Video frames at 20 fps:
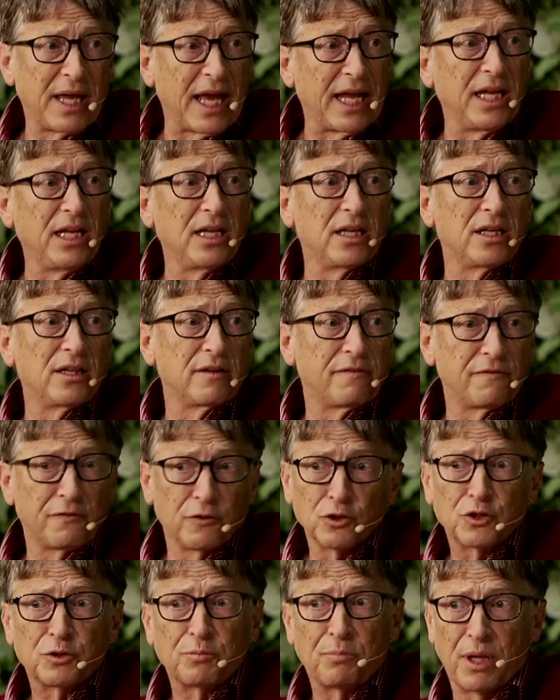getting it in the
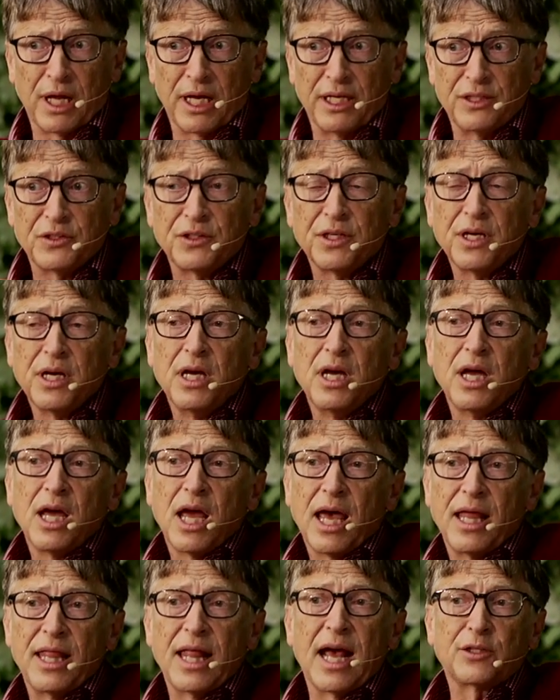first place,
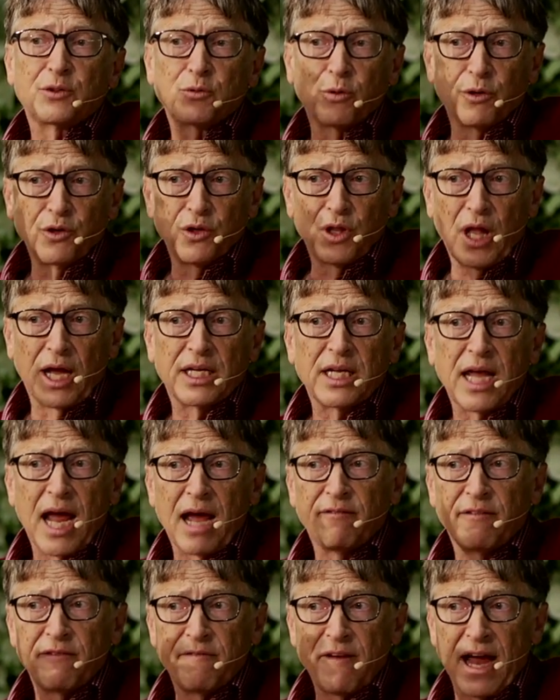and that's where you'd like to
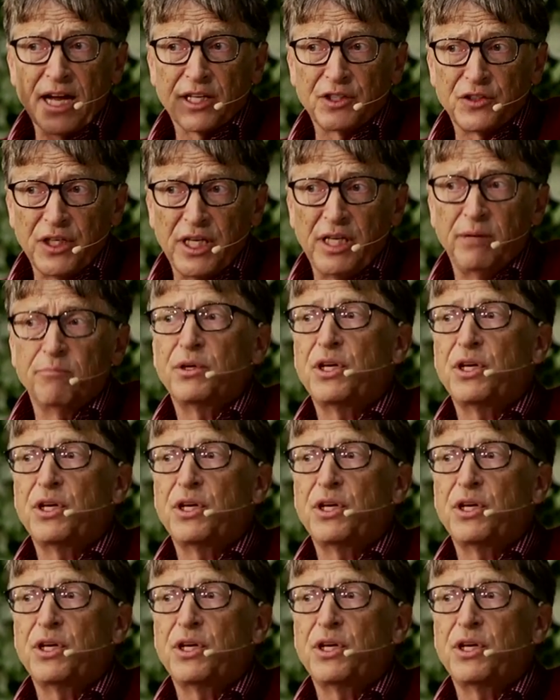have a vaccine.